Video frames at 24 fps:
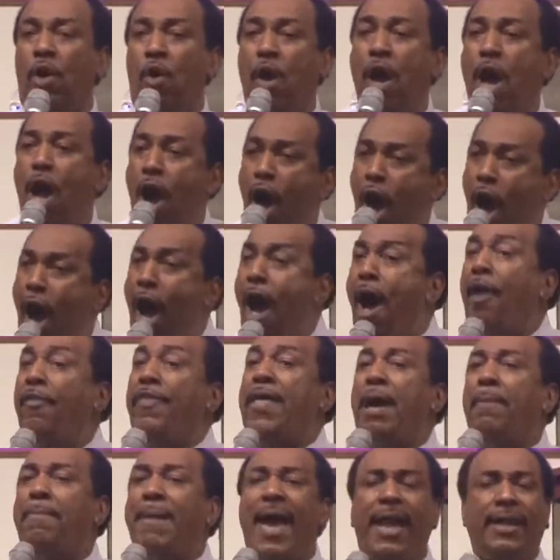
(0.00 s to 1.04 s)
soul, all
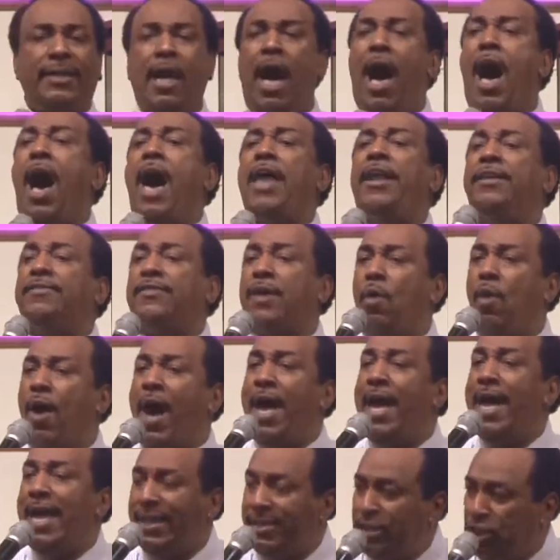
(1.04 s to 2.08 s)
their mind. God is a
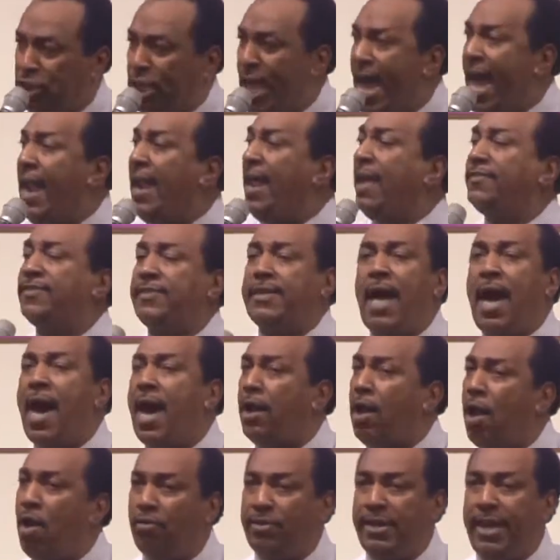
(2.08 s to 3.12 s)
what? Jealous
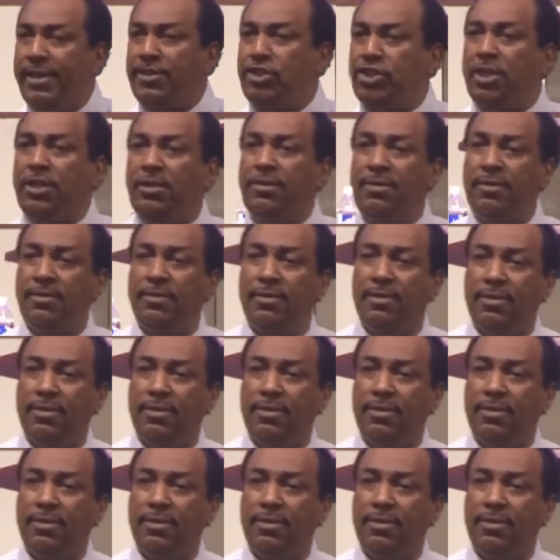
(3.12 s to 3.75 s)
God, all nation.